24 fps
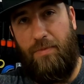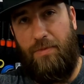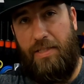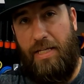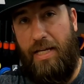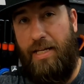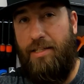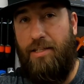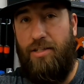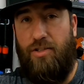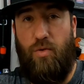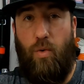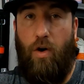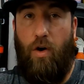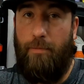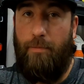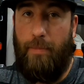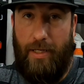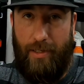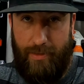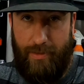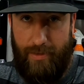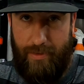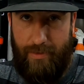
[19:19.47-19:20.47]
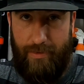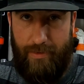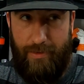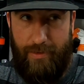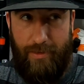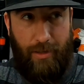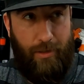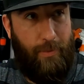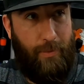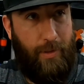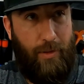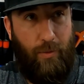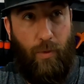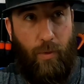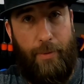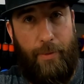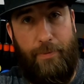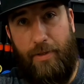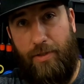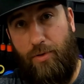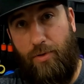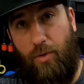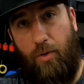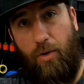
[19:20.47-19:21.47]
10 to 12 minutes. It took me to
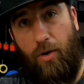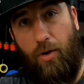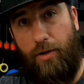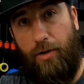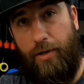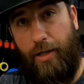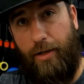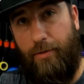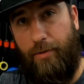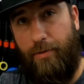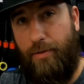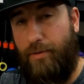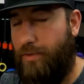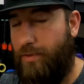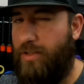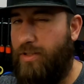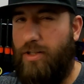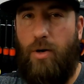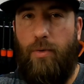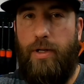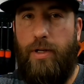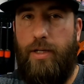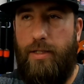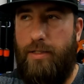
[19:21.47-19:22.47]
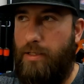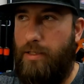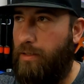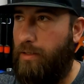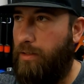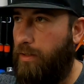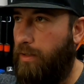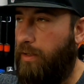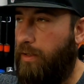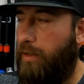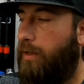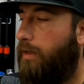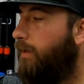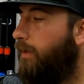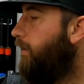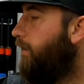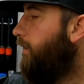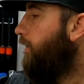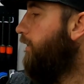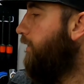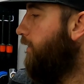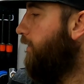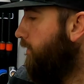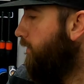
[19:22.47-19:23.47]
wipe this whole car down. So easy.
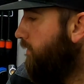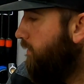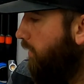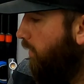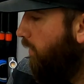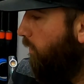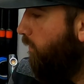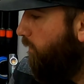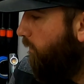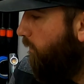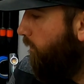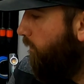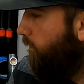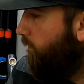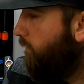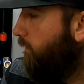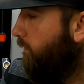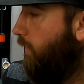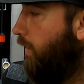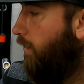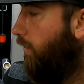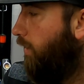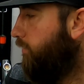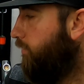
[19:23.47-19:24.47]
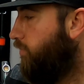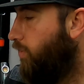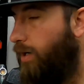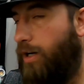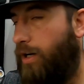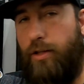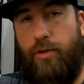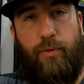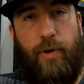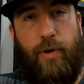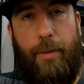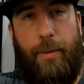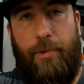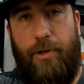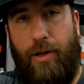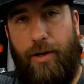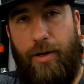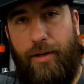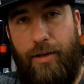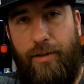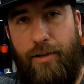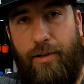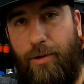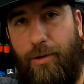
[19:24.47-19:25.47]
So I'll try not to ramble
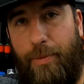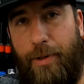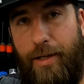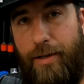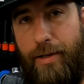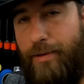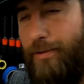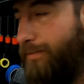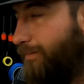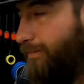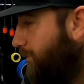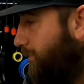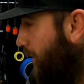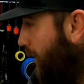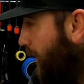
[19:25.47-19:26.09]
on a little bit,